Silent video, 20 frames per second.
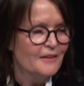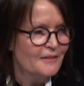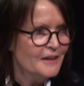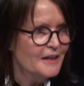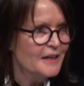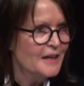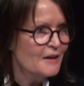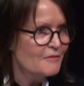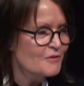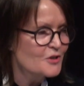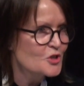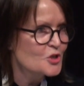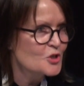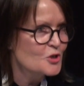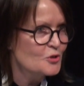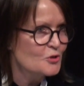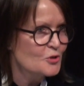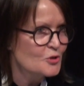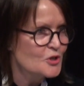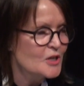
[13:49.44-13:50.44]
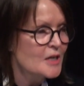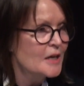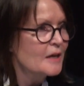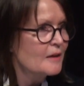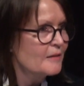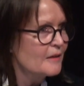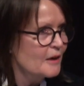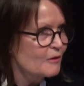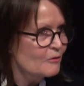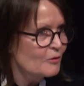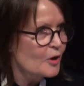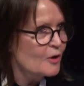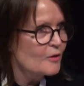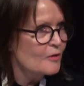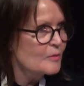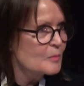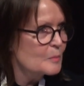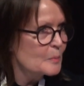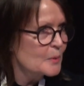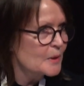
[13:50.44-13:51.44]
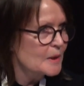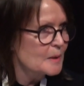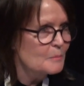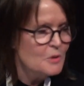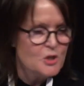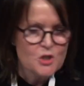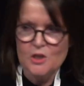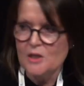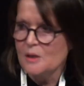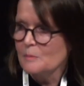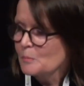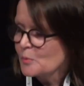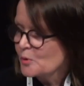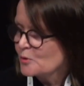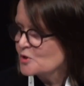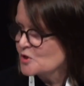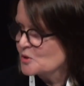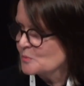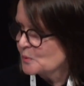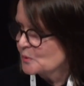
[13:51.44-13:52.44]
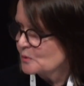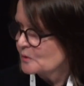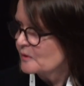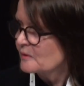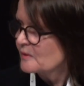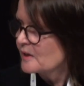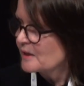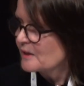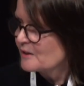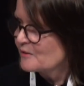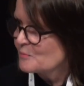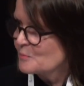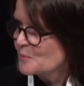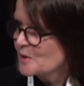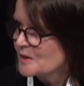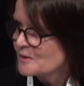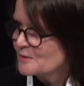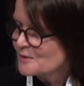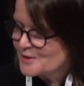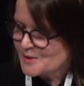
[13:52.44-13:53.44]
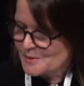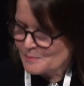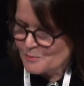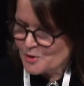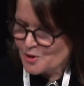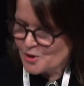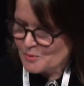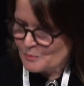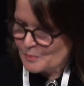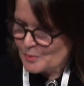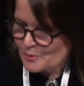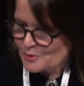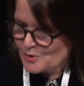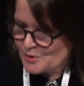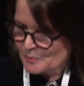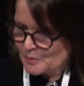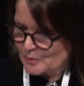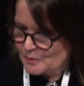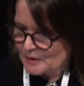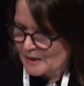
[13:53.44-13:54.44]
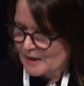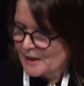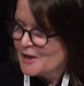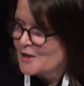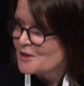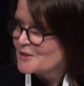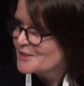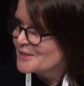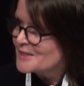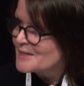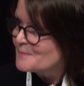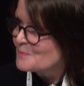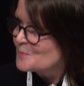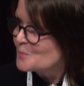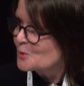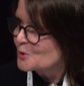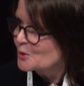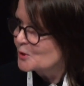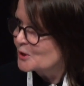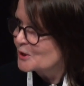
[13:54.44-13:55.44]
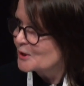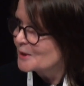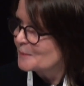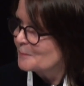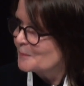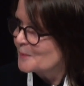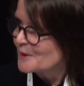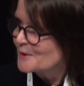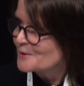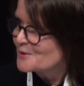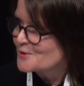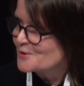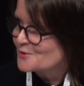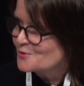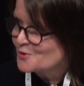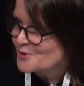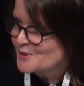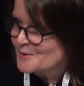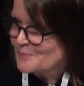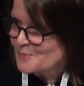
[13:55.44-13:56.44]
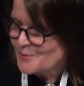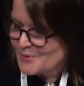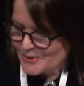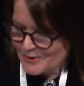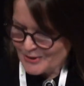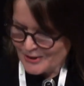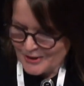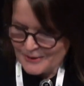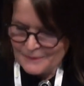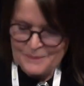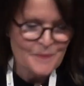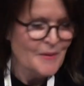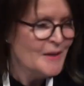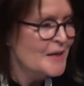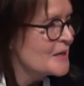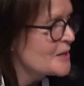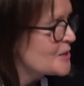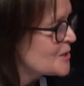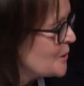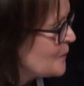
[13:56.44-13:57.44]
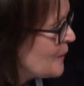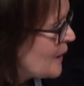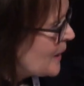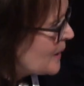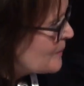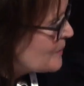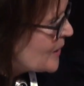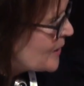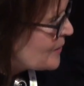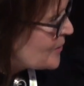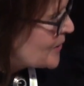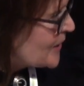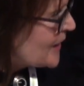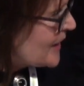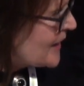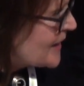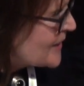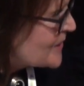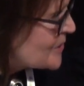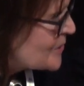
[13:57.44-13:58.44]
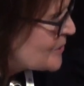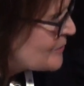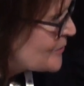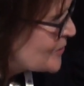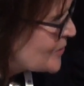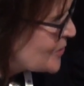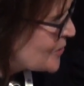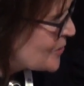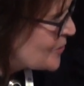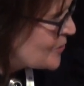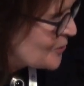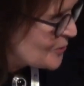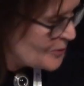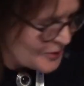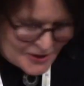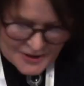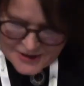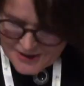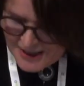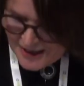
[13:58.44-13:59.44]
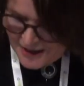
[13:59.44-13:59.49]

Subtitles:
and they have ensured that rather than being mission impossible, they have made this mission possible. Teamwork makes the dream work. So I'm now going to hand over to Dr.